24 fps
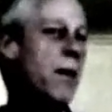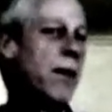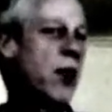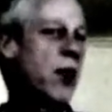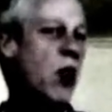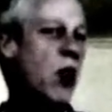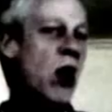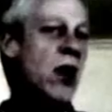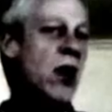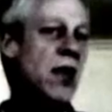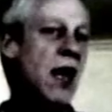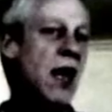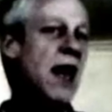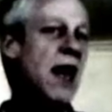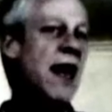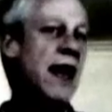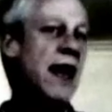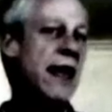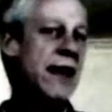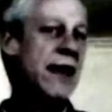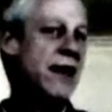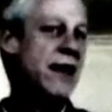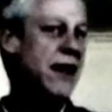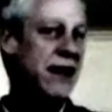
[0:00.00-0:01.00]
But
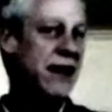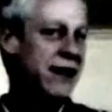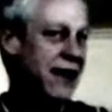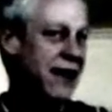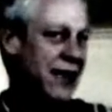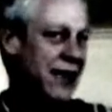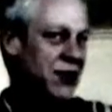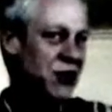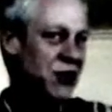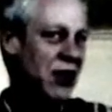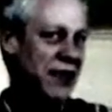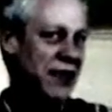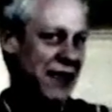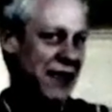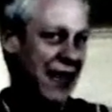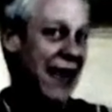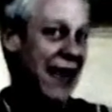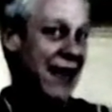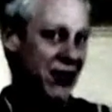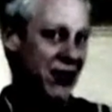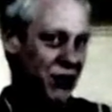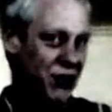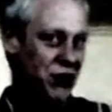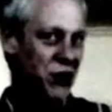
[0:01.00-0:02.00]
online, that's not
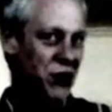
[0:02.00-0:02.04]
the case.